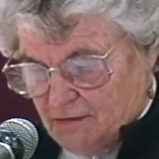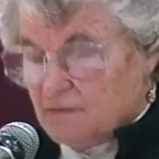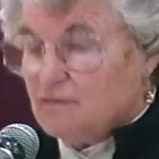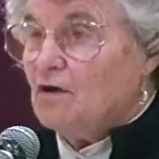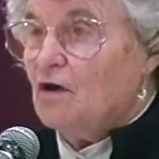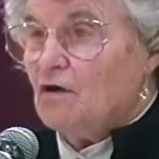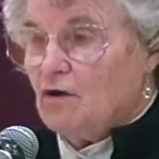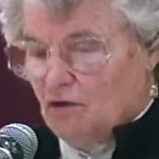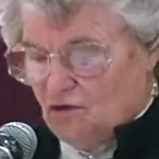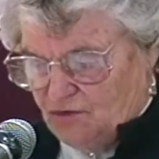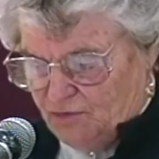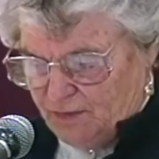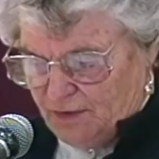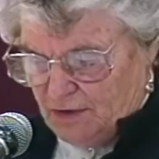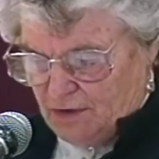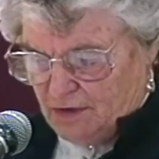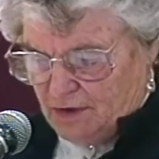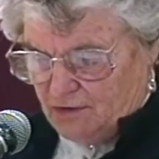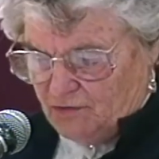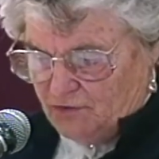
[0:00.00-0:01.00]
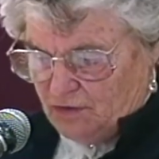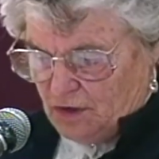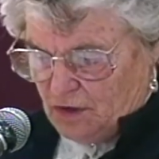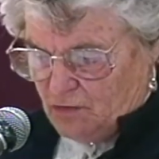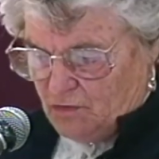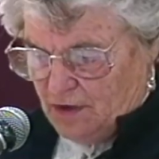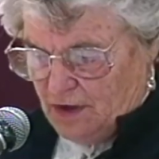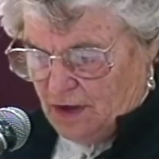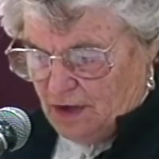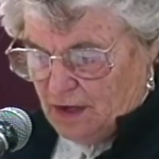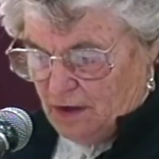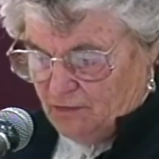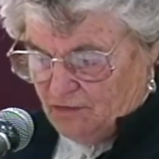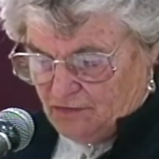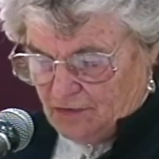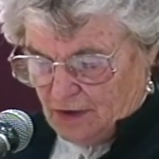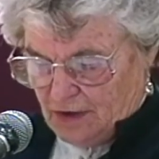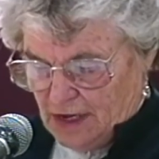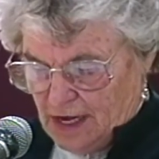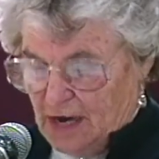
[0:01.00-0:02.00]
and the hospital auxiliary, and I
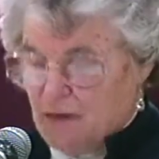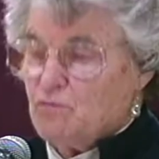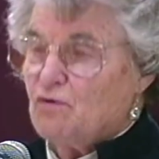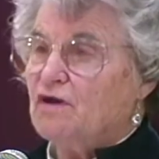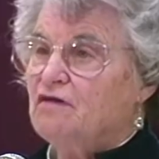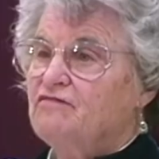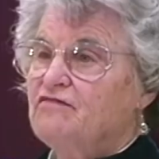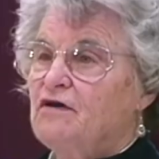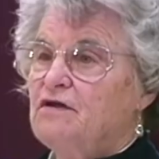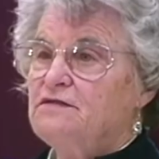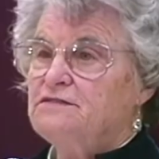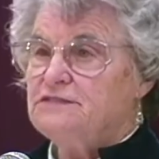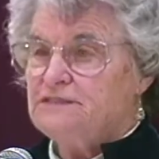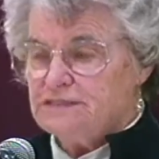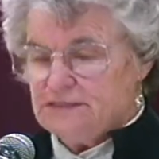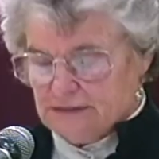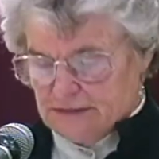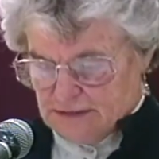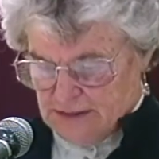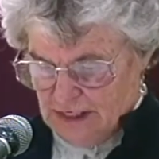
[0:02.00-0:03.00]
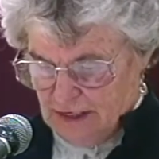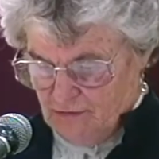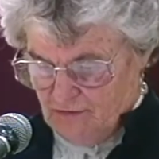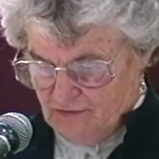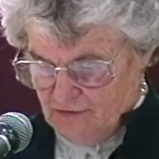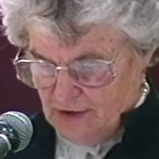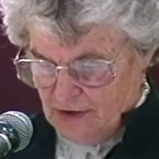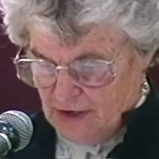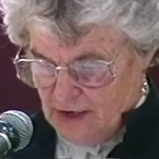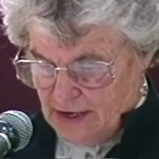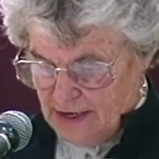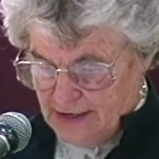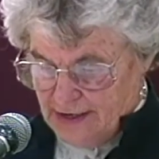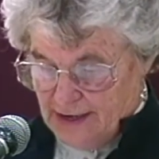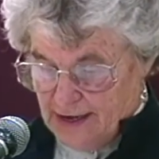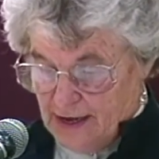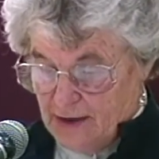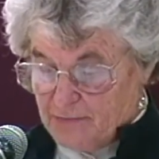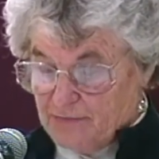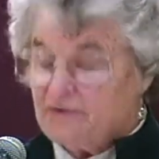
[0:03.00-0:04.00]
was a library volunteer, and I was a guide
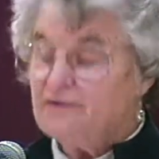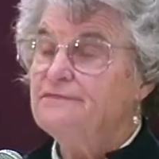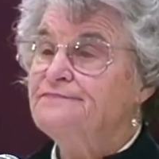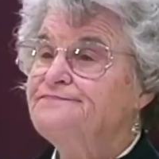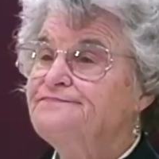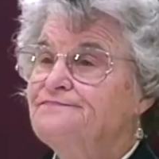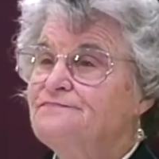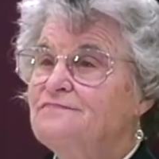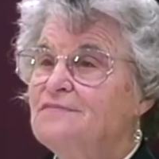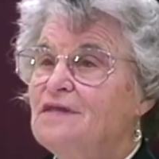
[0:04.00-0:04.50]
captain.